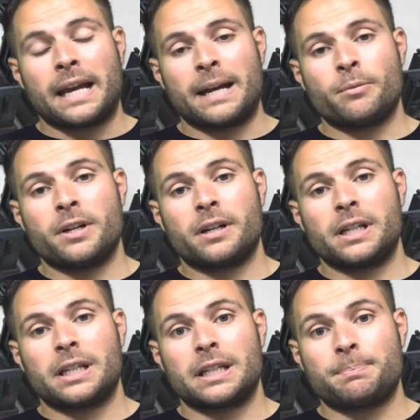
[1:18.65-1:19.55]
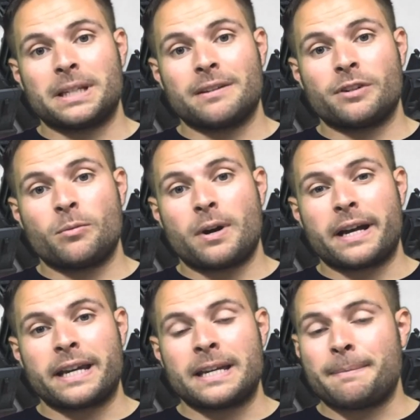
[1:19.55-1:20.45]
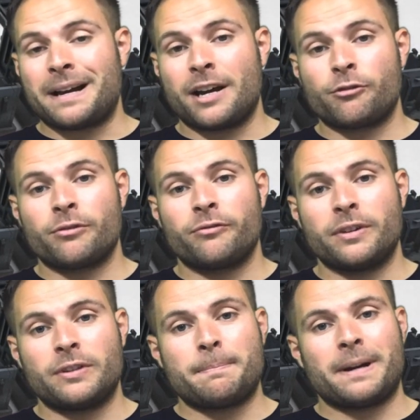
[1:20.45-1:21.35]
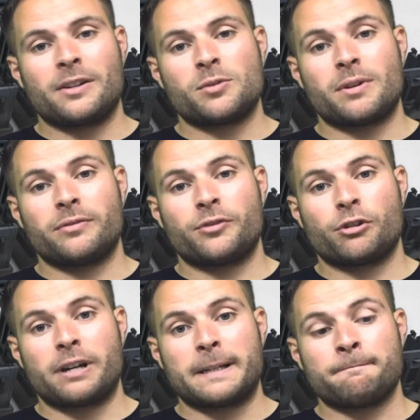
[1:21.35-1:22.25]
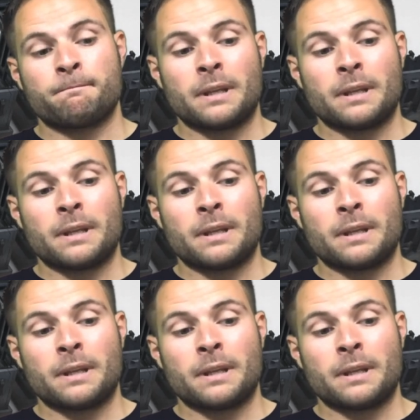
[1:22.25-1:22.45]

and we are going to be giving away about £150 worth of terrain.